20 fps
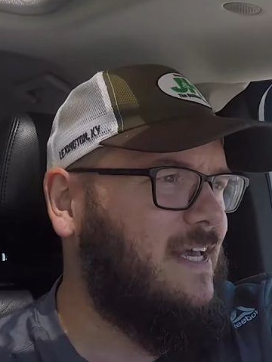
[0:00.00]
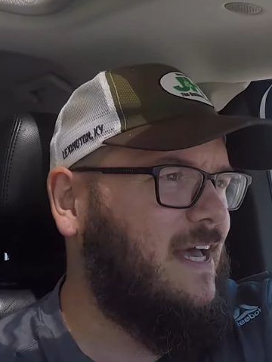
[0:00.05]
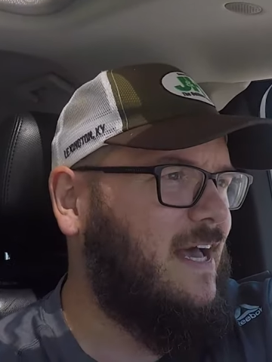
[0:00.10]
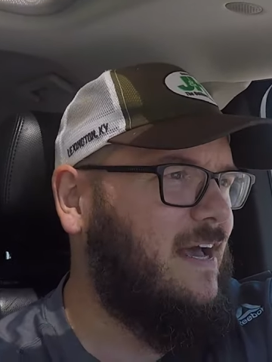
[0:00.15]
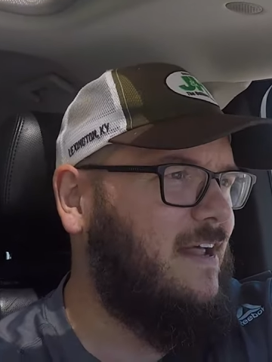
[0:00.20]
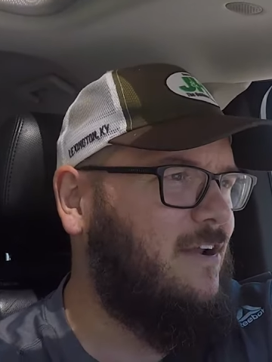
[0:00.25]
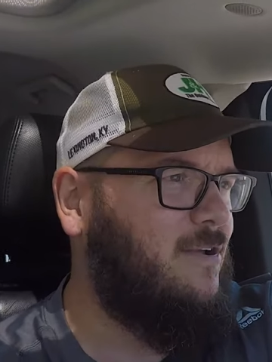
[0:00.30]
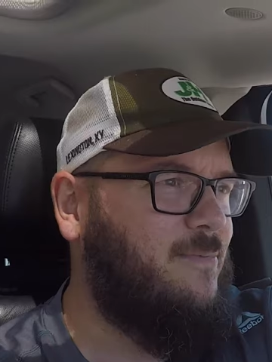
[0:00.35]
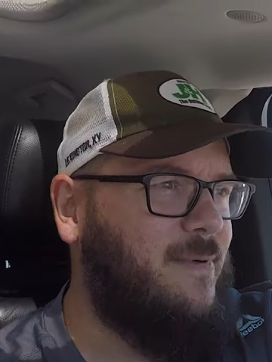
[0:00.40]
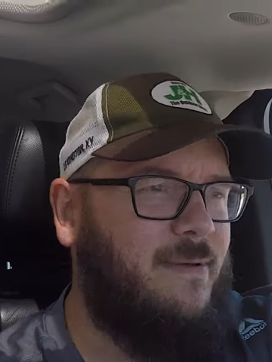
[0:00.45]

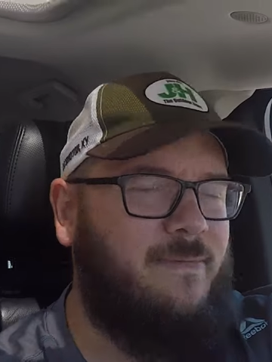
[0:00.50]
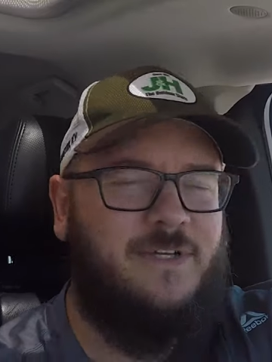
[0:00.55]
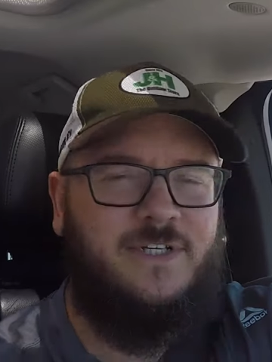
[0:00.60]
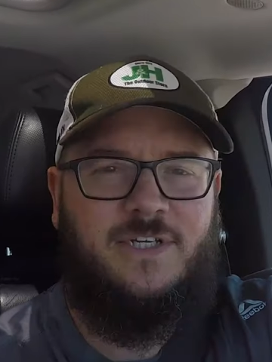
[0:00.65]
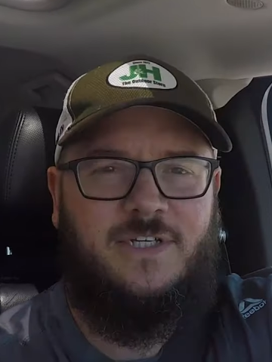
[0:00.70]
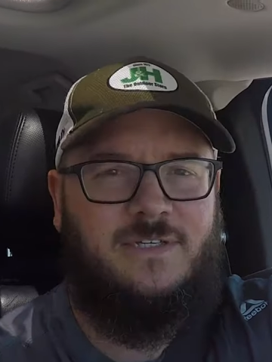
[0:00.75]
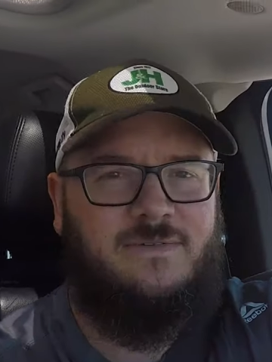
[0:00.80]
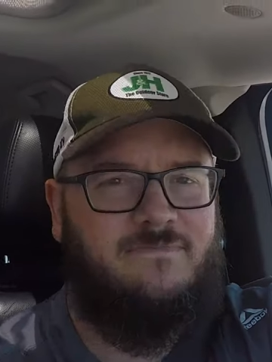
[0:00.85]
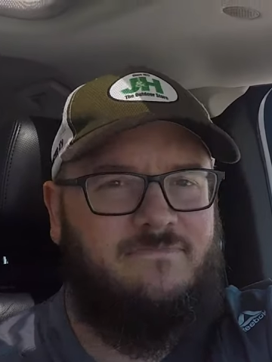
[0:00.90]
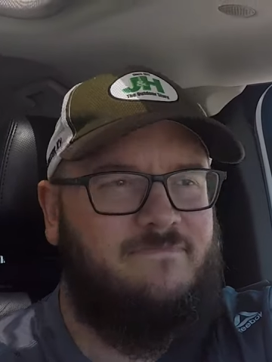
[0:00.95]
I don't know, maybe it's
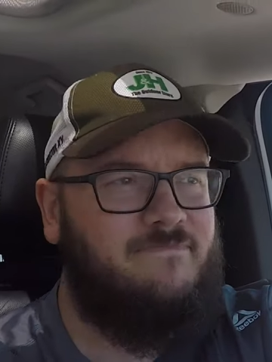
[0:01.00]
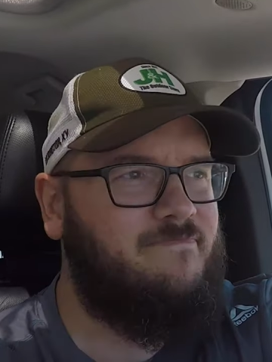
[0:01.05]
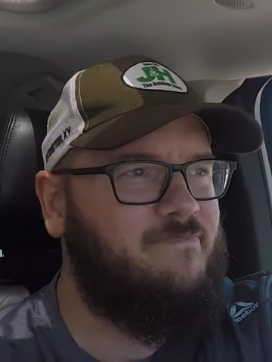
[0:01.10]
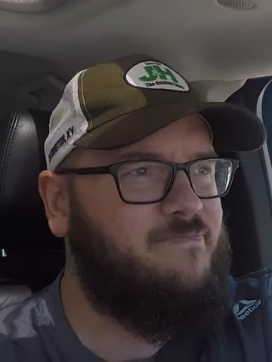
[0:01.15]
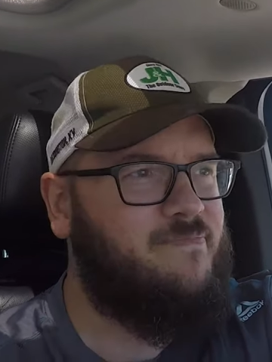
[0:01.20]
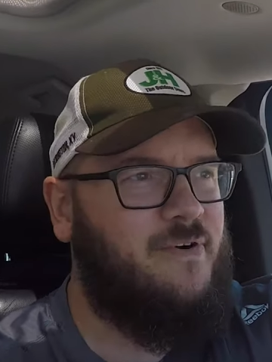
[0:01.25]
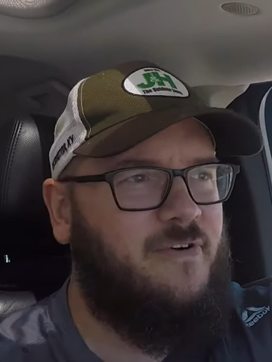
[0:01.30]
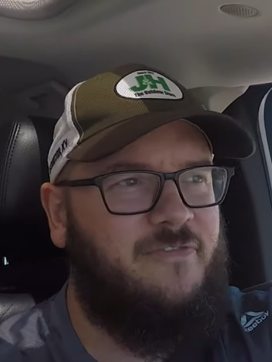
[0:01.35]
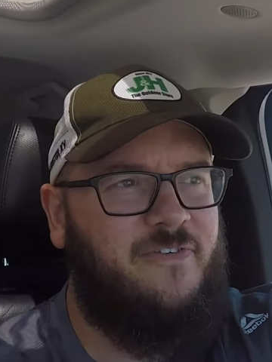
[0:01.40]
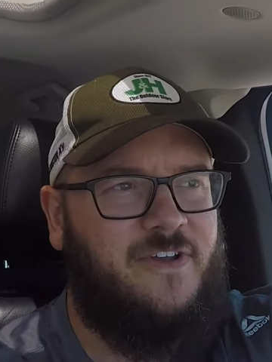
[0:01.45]
just
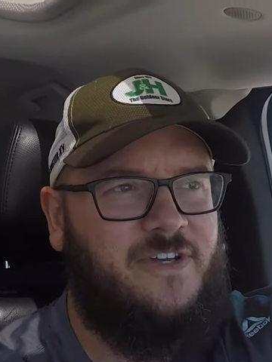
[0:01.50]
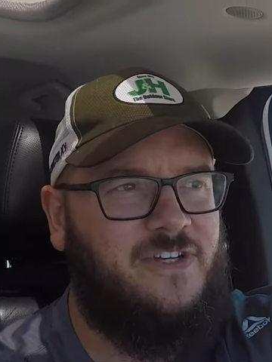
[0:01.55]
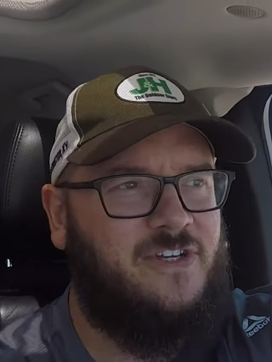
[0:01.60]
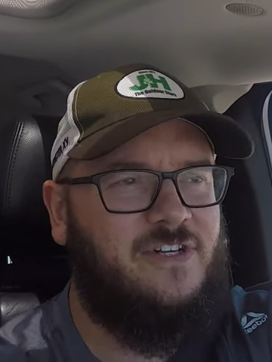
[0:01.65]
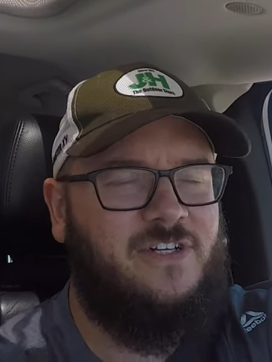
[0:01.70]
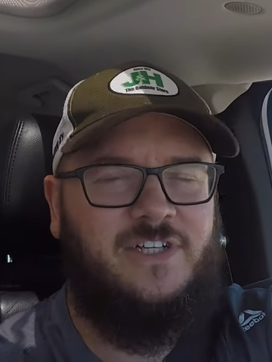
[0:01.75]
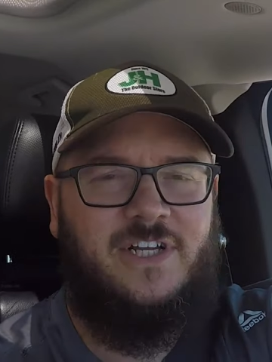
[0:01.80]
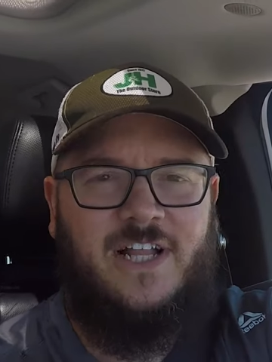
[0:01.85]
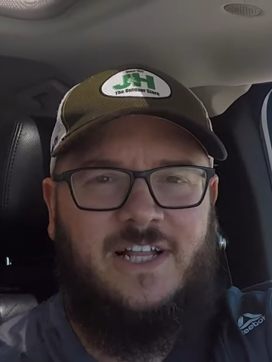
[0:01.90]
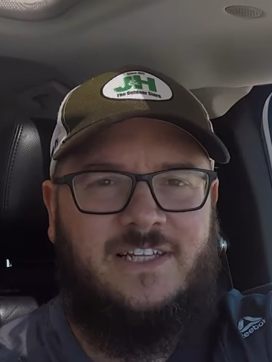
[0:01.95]

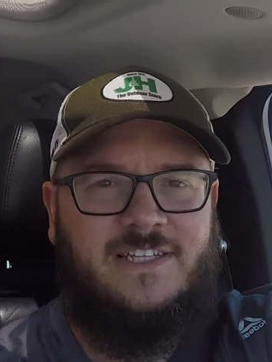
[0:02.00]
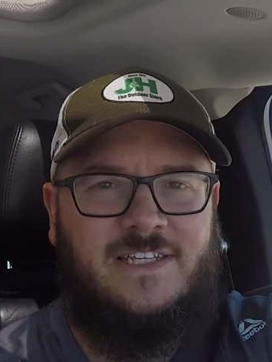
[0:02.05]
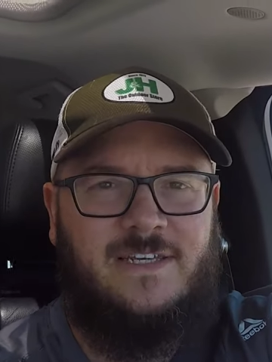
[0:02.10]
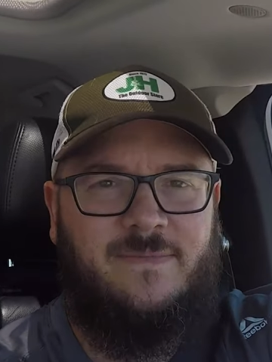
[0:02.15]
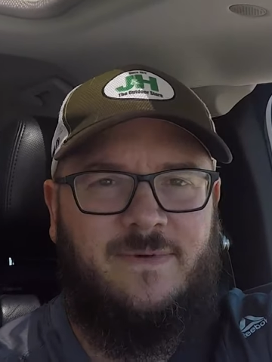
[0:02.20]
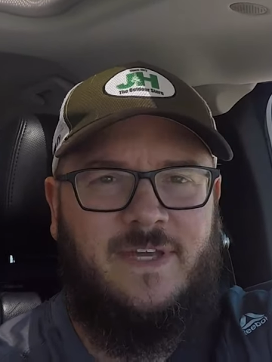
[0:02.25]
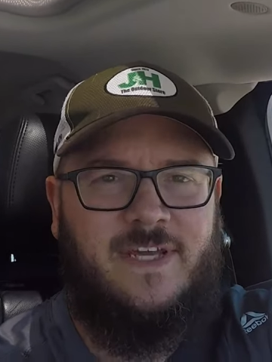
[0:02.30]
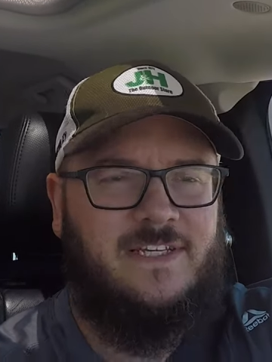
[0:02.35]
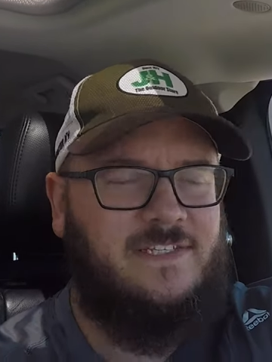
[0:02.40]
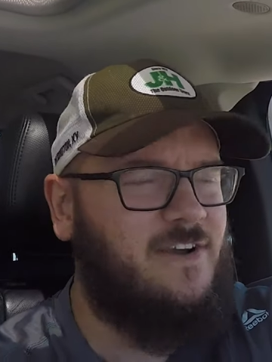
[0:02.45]
professional jealousy
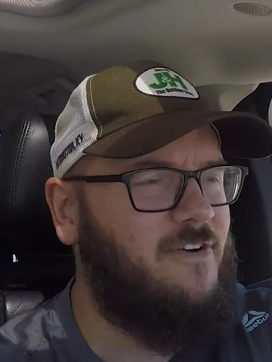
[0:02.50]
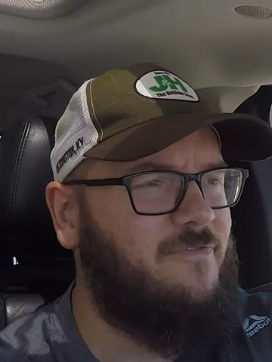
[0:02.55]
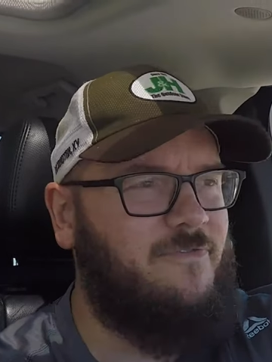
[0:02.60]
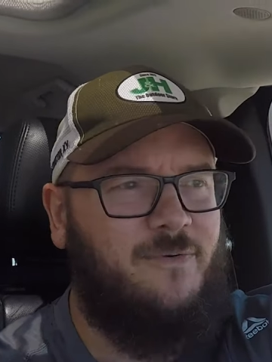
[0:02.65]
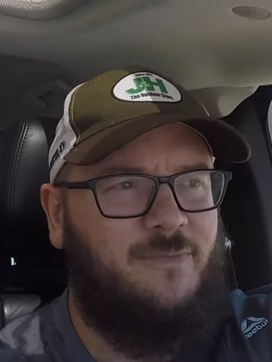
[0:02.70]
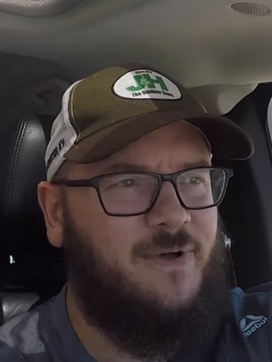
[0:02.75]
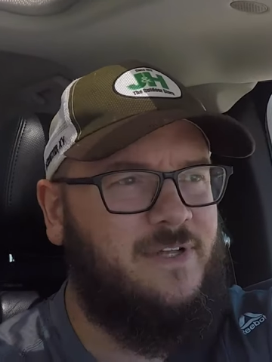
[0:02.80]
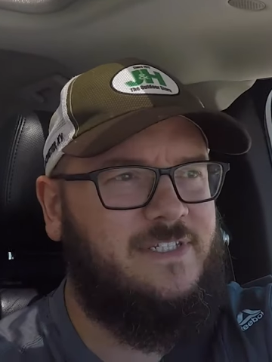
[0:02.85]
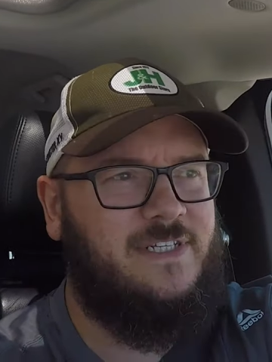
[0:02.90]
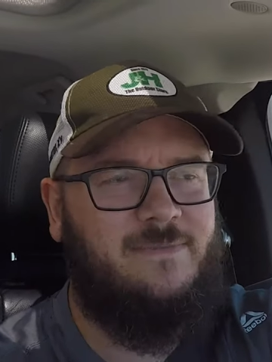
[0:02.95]
because our
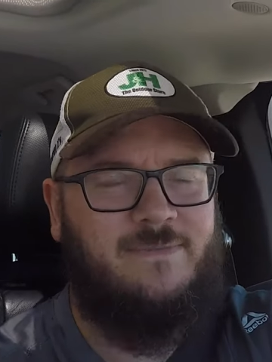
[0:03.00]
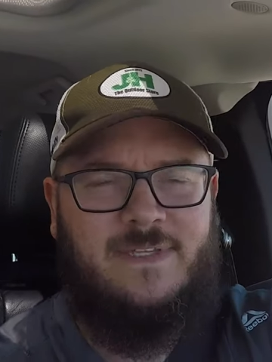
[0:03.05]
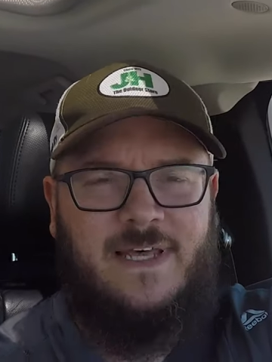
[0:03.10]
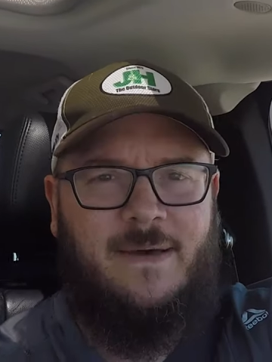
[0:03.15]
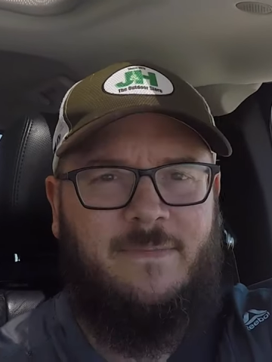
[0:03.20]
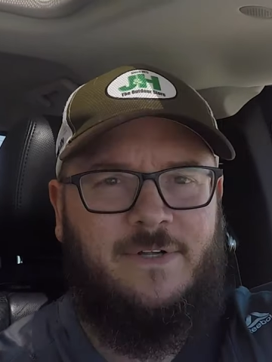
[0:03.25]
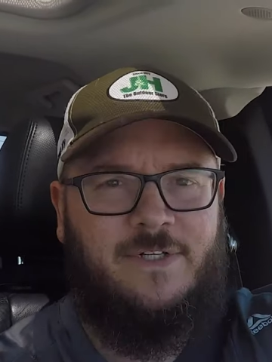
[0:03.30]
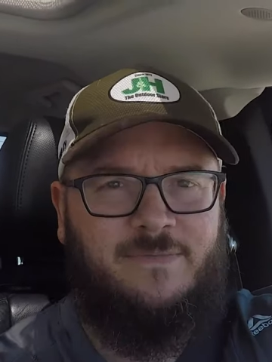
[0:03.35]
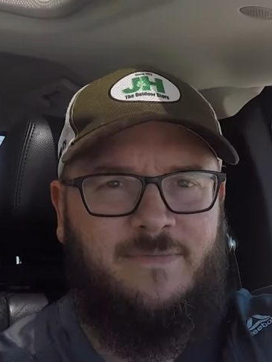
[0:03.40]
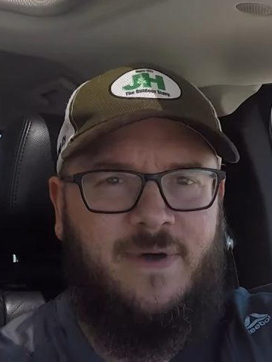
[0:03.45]
football team's
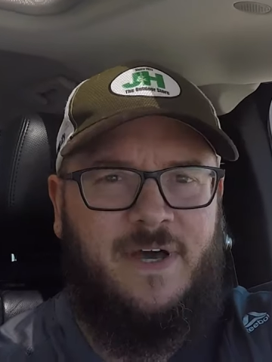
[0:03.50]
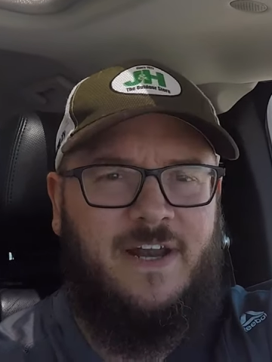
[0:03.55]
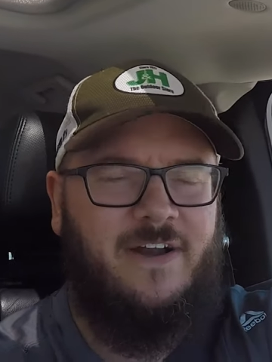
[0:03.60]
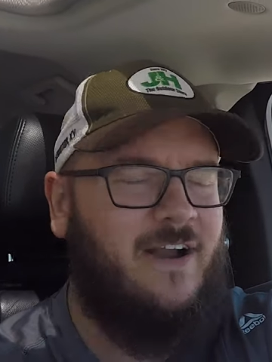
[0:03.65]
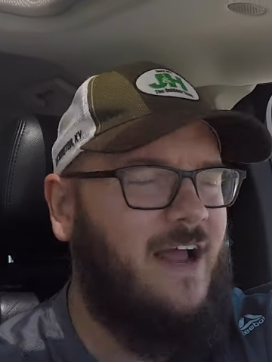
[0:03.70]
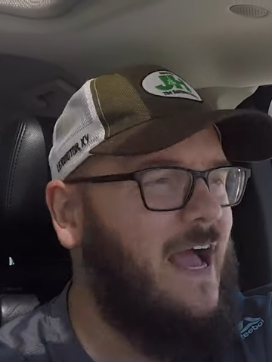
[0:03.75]
that much better.